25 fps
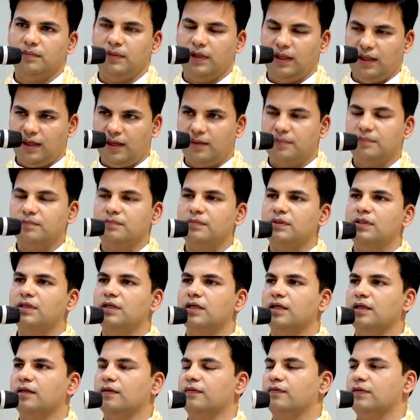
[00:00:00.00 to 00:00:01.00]
My
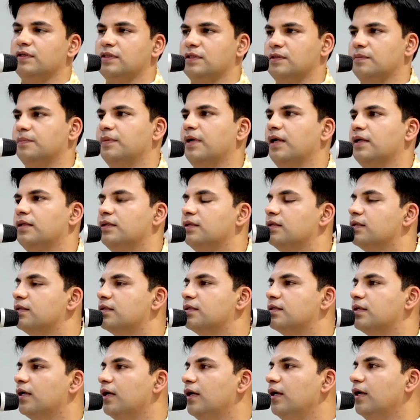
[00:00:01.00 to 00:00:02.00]
humble request,
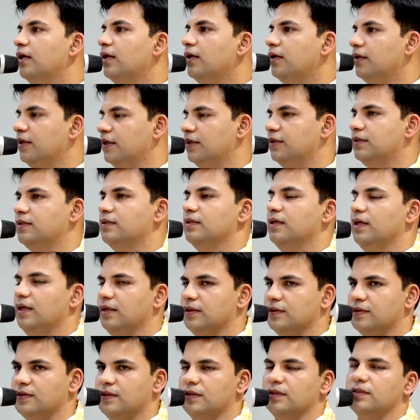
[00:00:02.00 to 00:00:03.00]
brothers
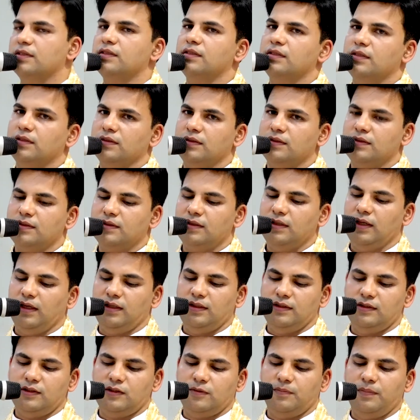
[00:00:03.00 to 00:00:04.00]
and sisters,
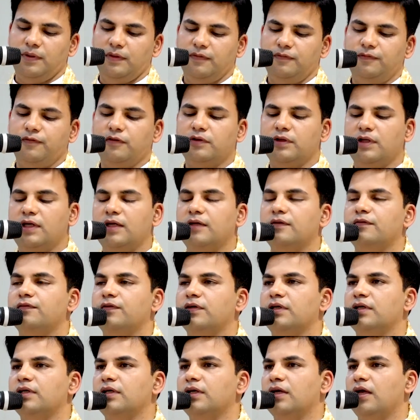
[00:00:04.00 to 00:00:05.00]
let us be
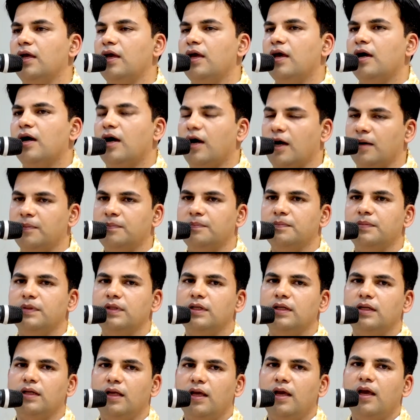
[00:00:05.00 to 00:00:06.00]
forgiving,
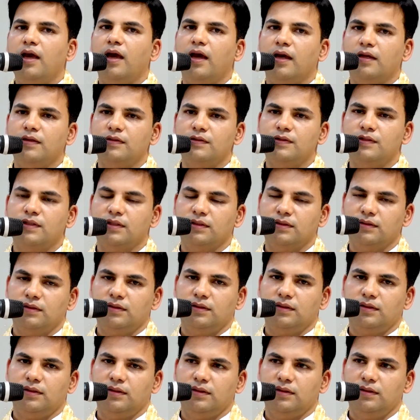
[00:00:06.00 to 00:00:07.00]
humble, and
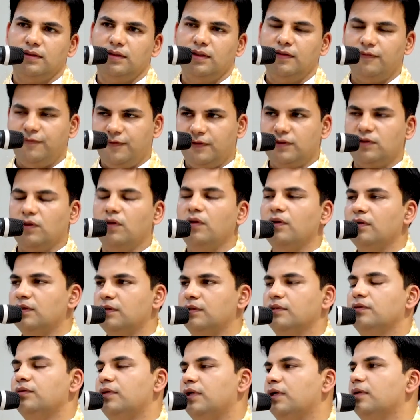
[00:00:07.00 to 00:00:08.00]
gentle. If at all
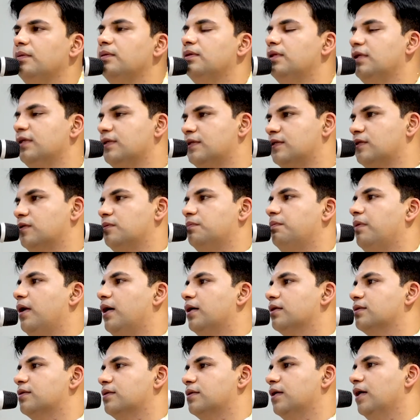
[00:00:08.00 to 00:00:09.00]
during this
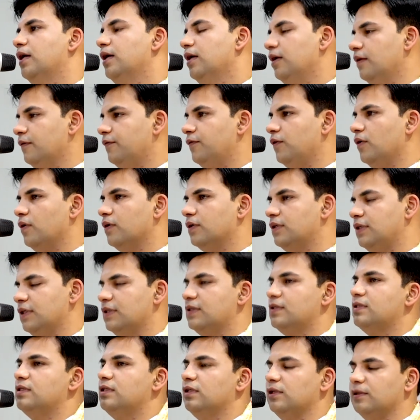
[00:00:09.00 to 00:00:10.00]
Mass, if you are
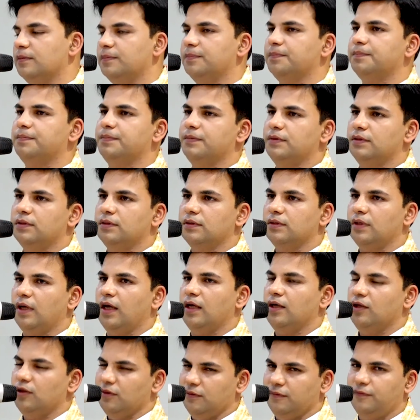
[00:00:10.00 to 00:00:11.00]
disturbed,
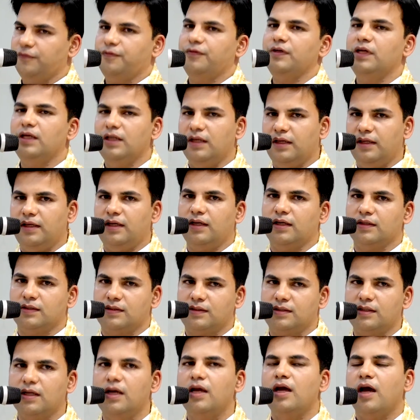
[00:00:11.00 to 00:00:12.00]
and you feel,
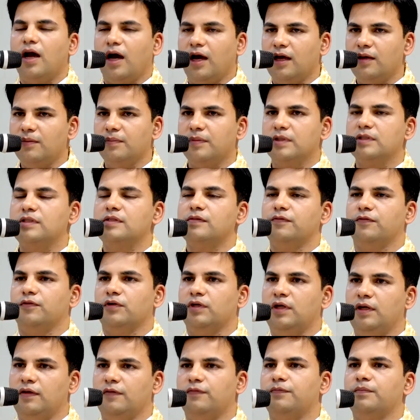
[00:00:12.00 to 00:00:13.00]
yes, I must
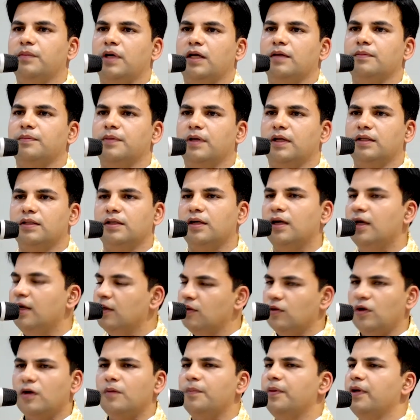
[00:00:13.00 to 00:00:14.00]
forgive my brother,
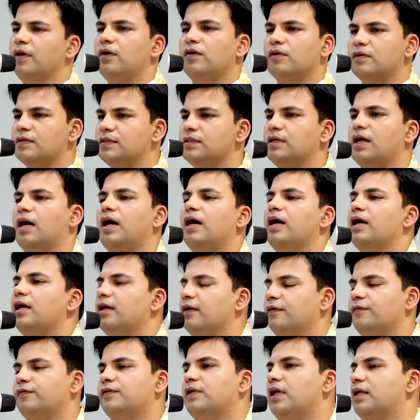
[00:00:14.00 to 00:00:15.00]
not because I
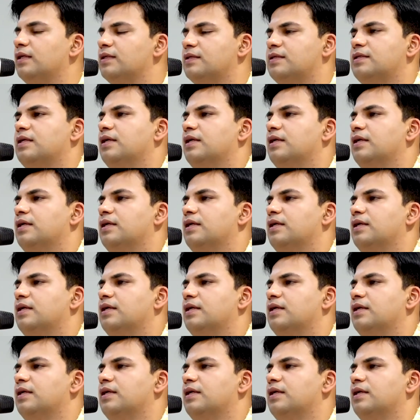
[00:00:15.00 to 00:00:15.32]
have done